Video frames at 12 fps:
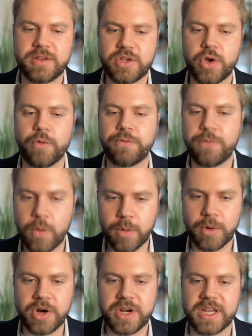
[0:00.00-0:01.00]
go
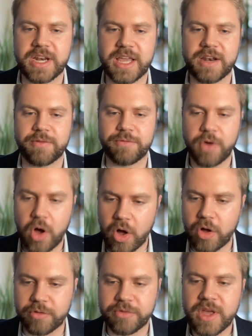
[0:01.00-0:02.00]
forward and
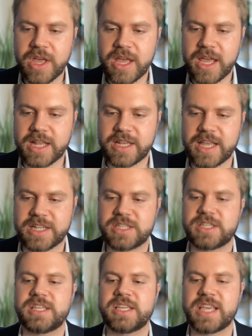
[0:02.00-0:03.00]
evolve,
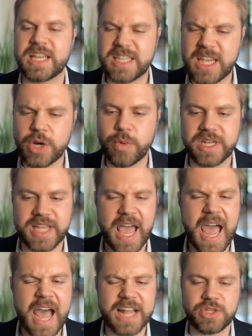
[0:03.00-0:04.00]
it's continuing to
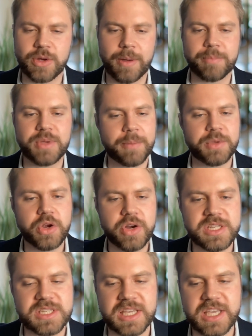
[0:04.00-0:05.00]
add. So I'm
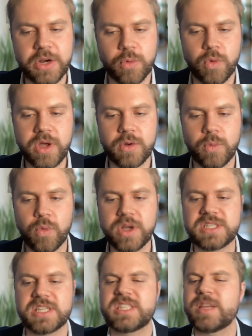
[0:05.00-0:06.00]
curious to hear
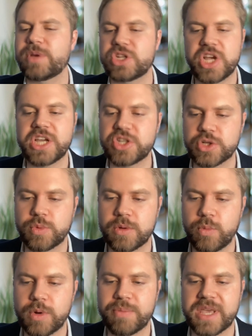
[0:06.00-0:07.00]
what systemic changes
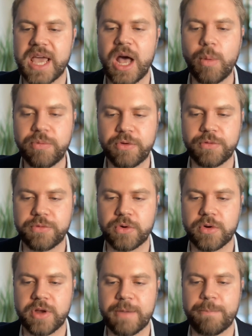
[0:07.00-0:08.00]
would be helpful
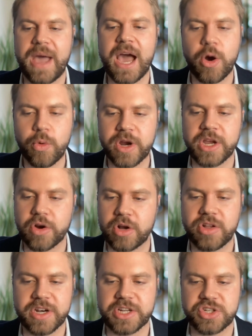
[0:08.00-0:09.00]
for empowering your
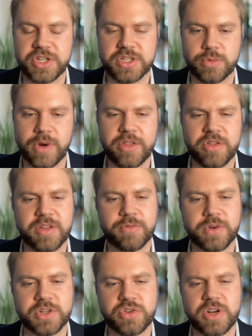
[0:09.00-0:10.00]
clinicians rather than
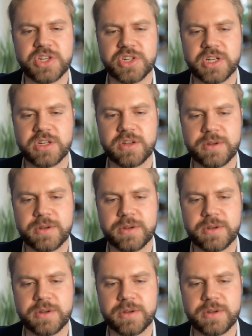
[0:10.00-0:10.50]
frustration.